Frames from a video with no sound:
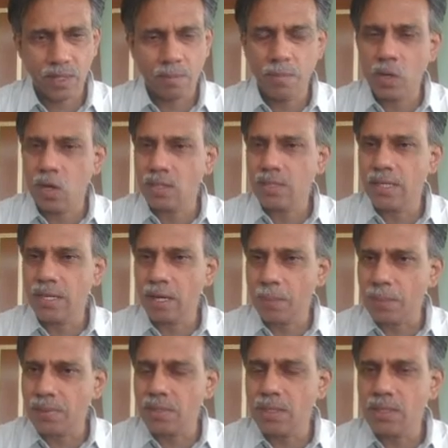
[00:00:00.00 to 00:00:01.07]
because it
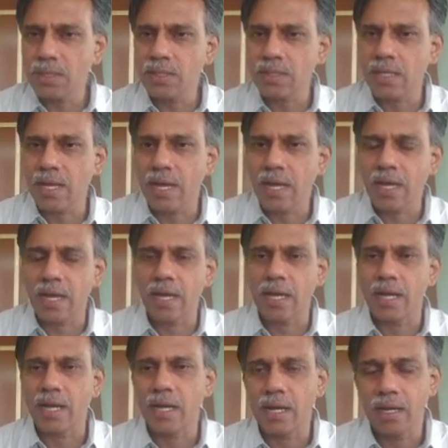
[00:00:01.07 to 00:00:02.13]
represents
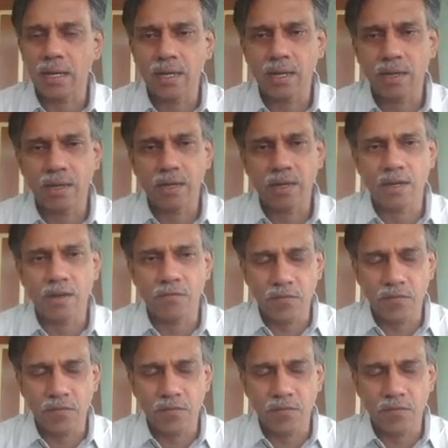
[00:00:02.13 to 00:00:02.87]
a